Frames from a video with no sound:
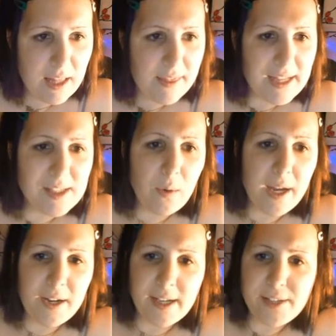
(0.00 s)
That's
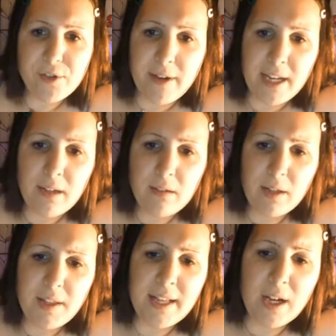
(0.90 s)
quite a nice green.
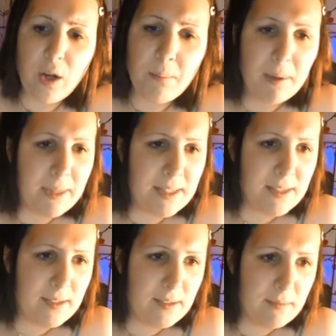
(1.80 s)
I think that
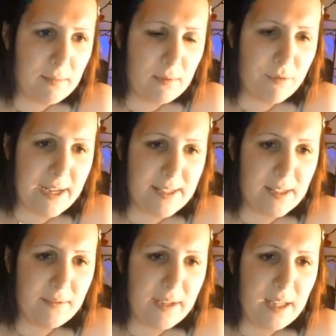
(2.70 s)
complements the
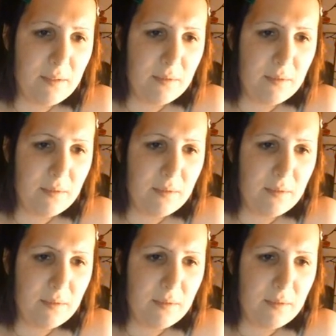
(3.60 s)
rest of it.